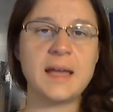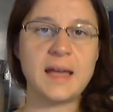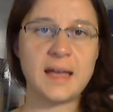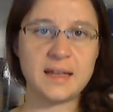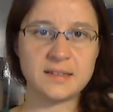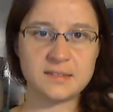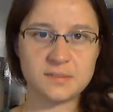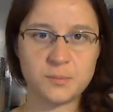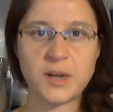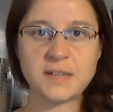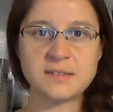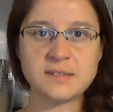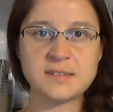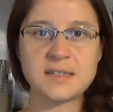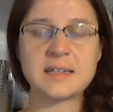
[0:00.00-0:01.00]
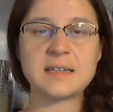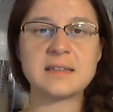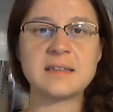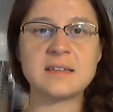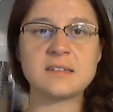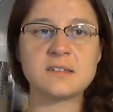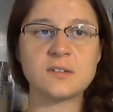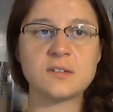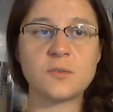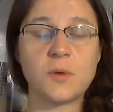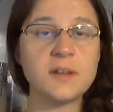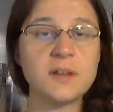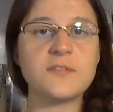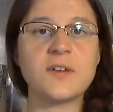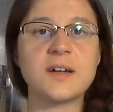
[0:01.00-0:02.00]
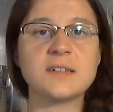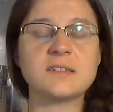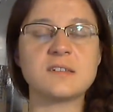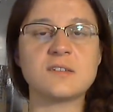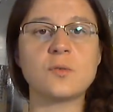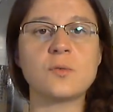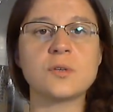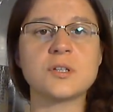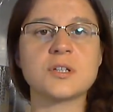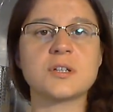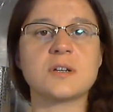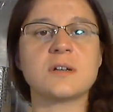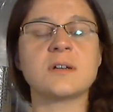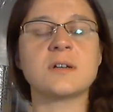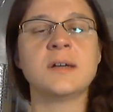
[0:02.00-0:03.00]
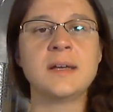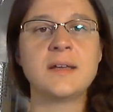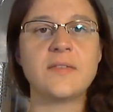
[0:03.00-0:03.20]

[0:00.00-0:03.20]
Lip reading: expressing that this qualifies as torture,